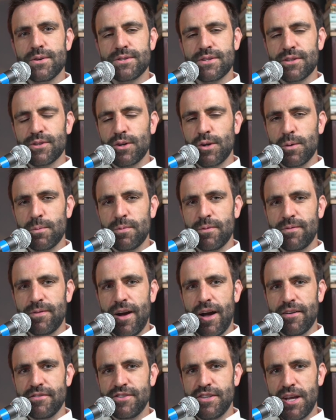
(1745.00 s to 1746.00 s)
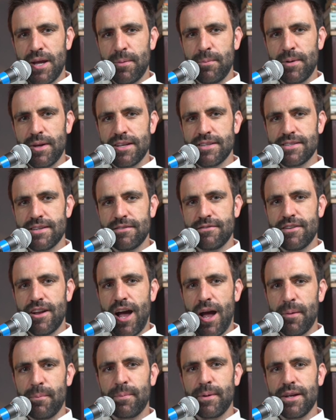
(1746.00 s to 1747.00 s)
of the group of 5 champions have
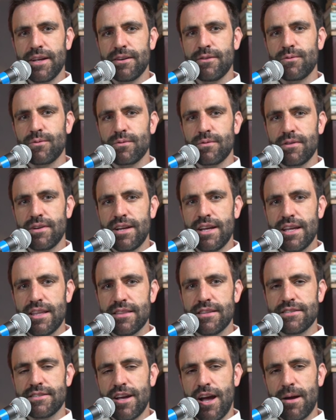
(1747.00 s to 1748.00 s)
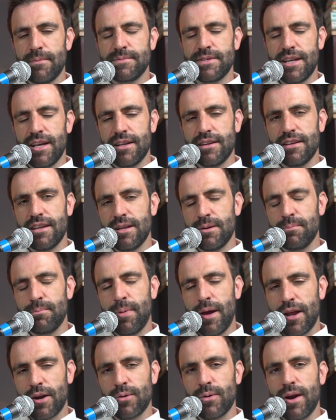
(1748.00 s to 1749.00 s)
not been in the top 10 in
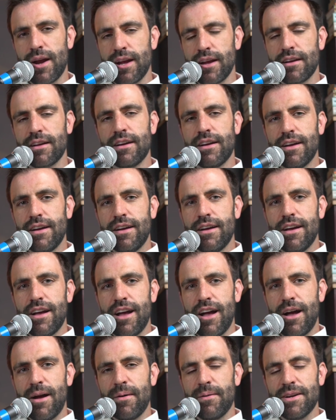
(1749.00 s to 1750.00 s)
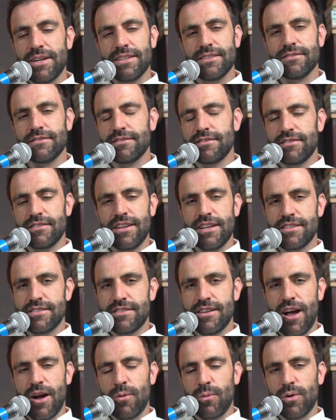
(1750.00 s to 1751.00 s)
beta rank, and
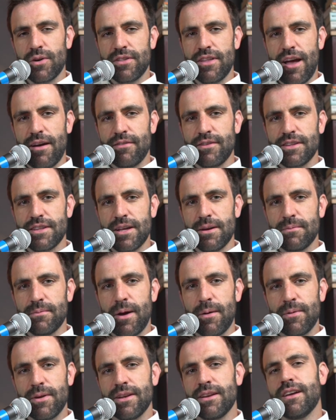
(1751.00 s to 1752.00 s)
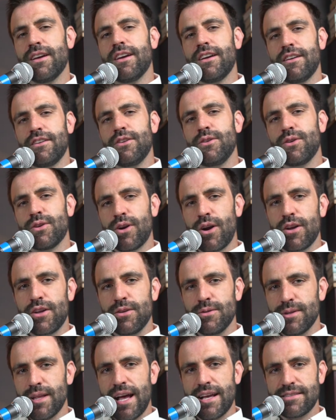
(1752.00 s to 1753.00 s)
it's not worth having them. I mean, you could
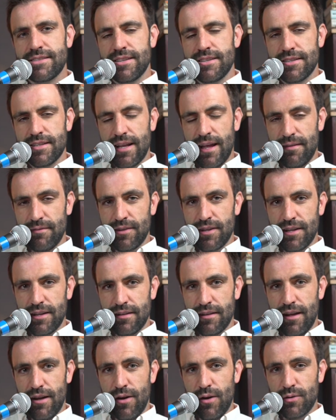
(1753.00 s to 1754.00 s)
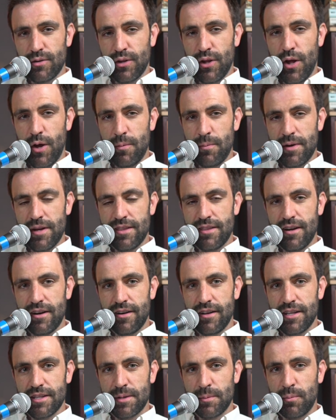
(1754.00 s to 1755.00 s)
argue last season having Oklahoma in
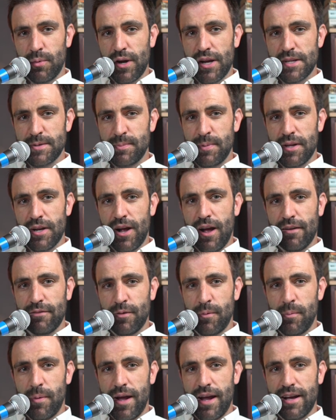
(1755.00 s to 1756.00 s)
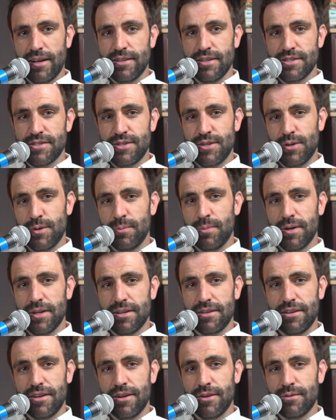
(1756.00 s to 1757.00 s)
there to get the brakes beat off them by LSU,
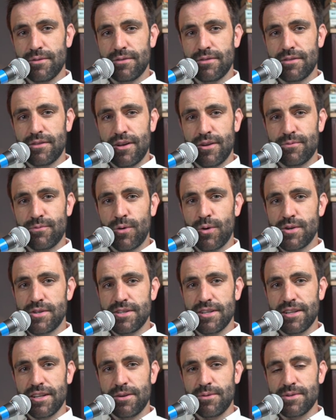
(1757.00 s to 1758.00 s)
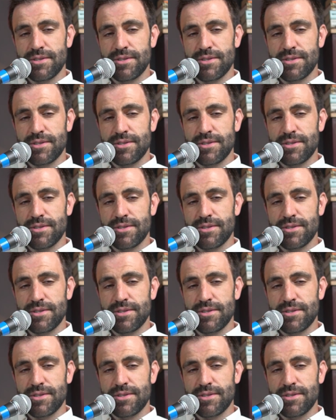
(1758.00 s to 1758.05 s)
but unfortunately,